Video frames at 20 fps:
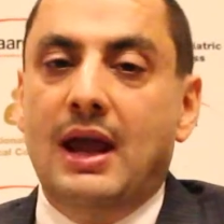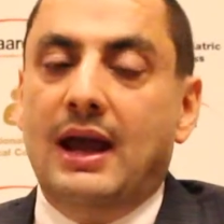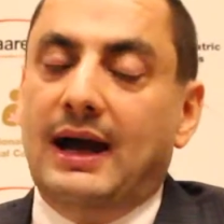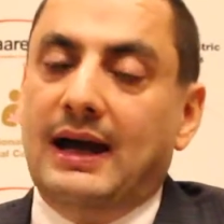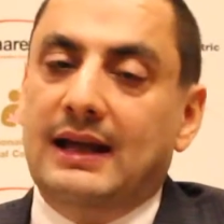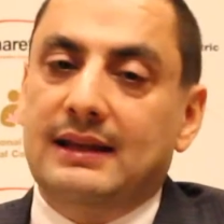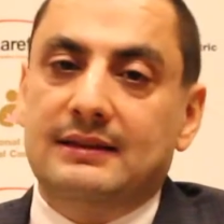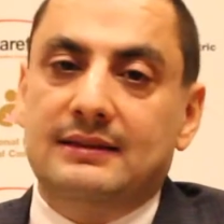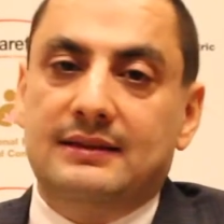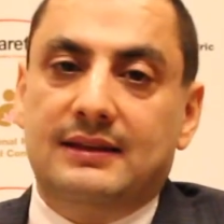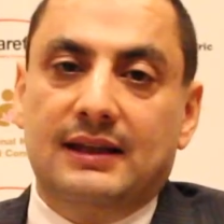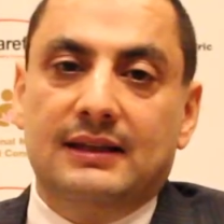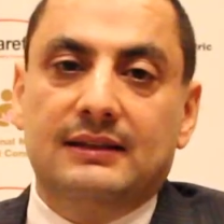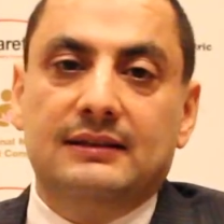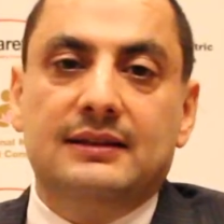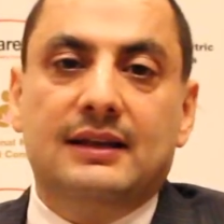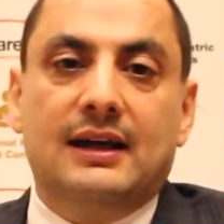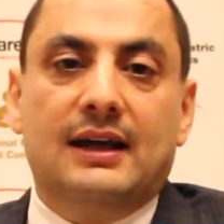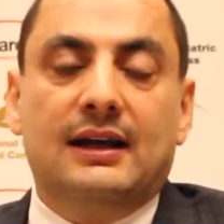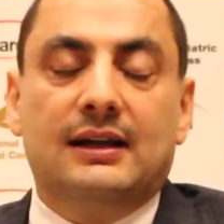and
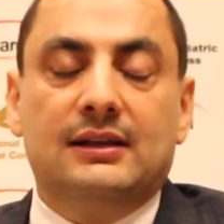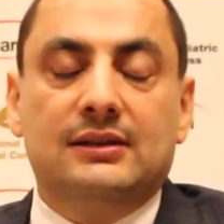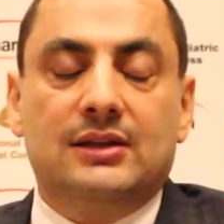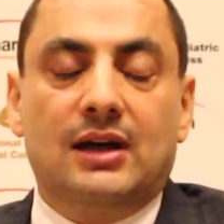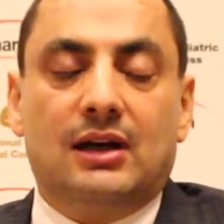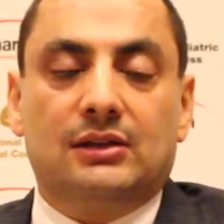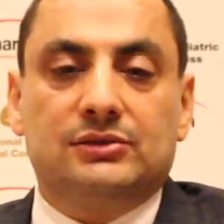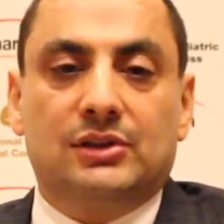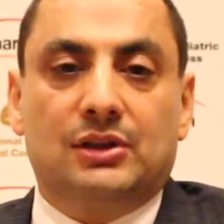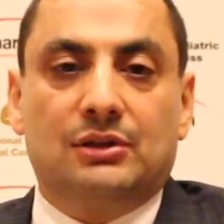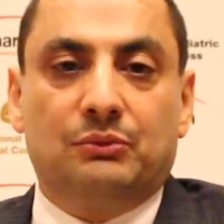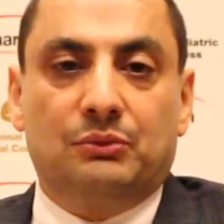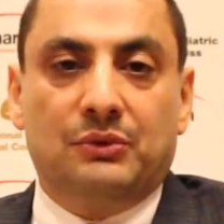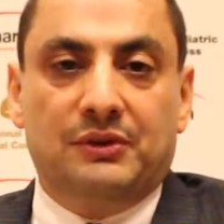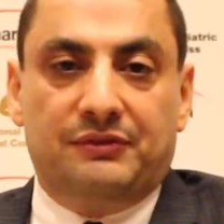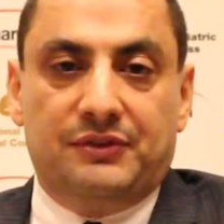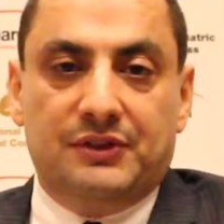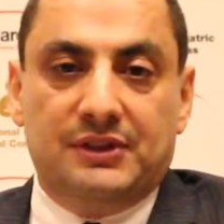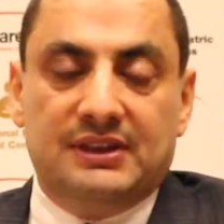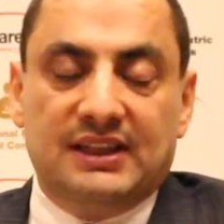then the doctor,
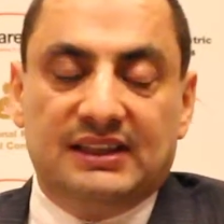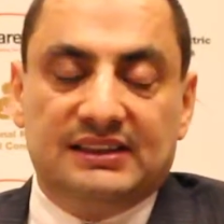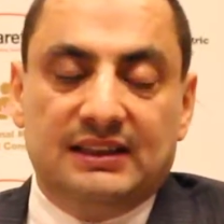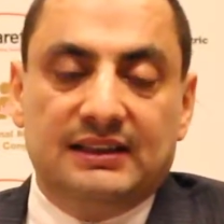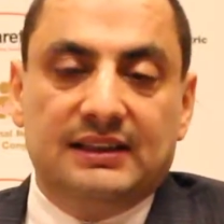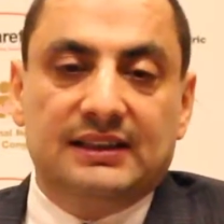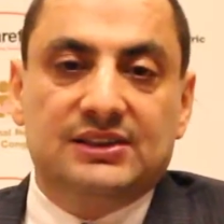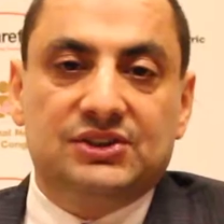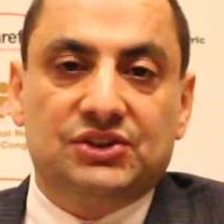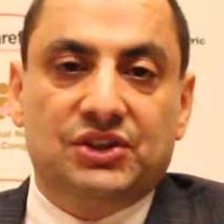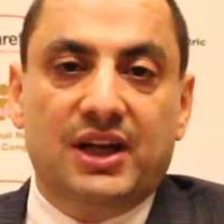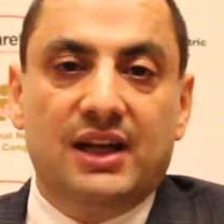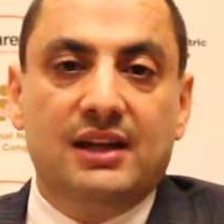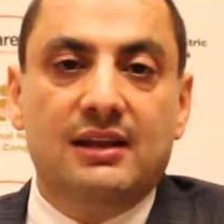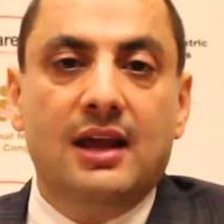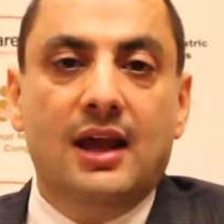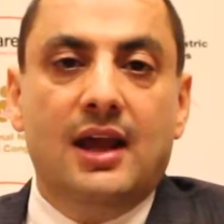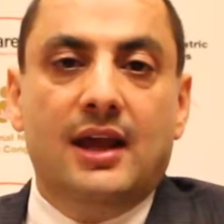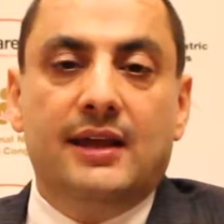if he does an x-ray,